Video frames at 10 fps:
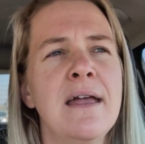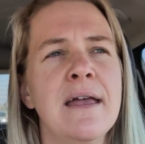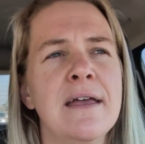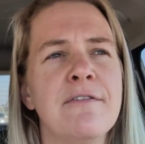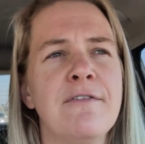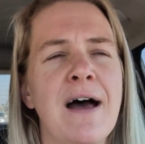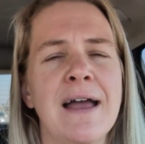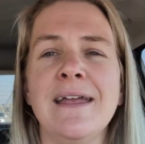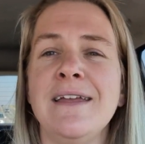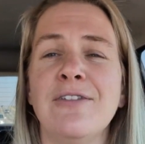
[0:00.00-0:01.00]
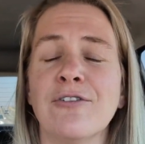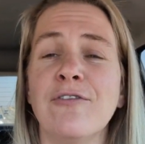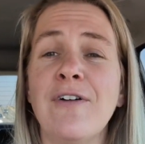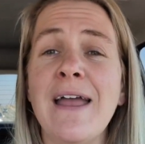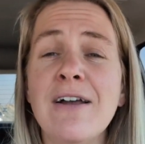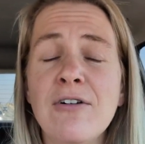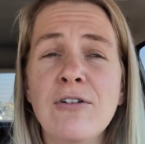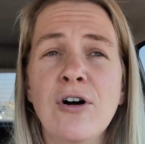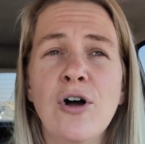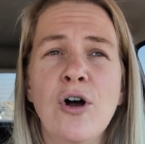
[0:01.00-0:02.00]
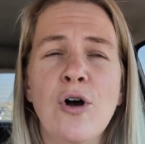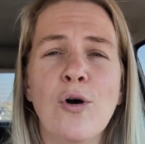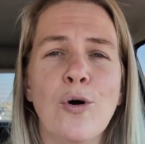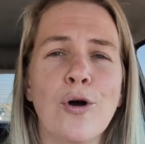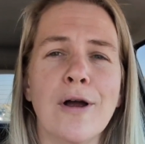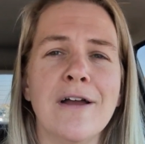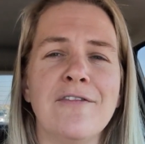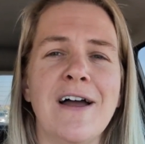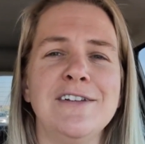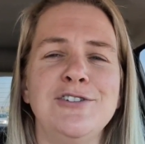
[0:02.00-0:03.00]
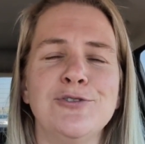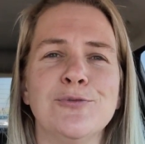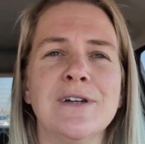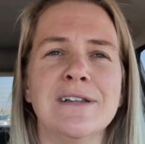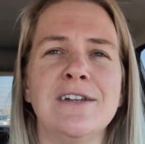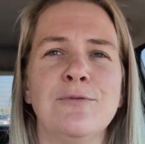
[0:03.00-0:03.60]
if I either fail or if I do really,